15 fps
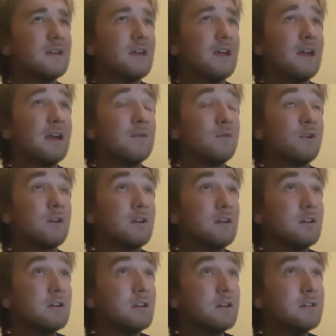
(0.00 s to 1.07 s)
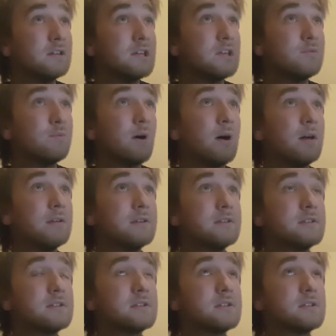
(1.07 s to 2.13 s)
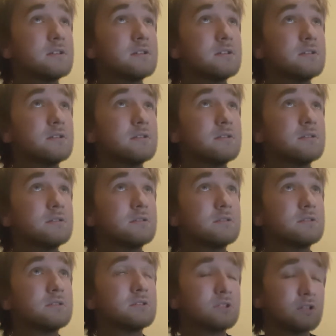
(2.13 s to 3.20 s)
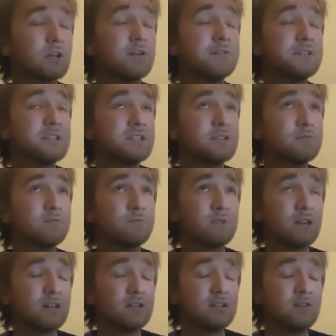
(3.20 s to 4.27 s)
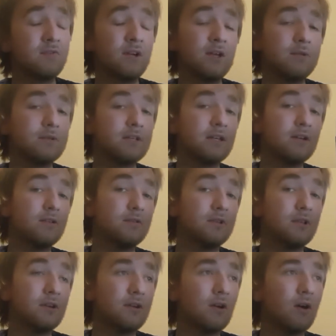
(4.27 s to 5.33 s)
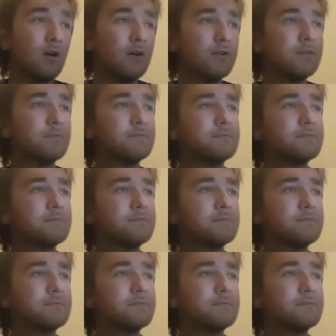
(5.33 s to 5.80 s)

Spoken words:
And what I concluded was the closest thing to the real deal you got